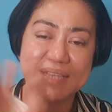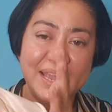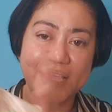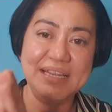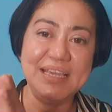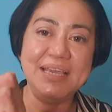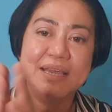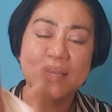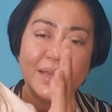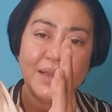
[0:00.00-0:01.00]
any
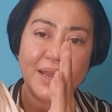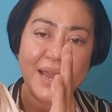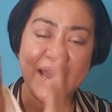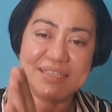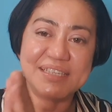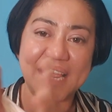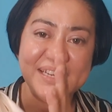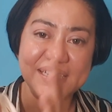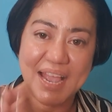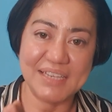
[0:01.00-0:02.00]
hand
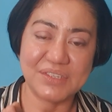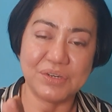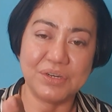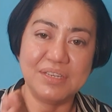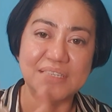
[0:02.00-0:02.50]
sanitizer.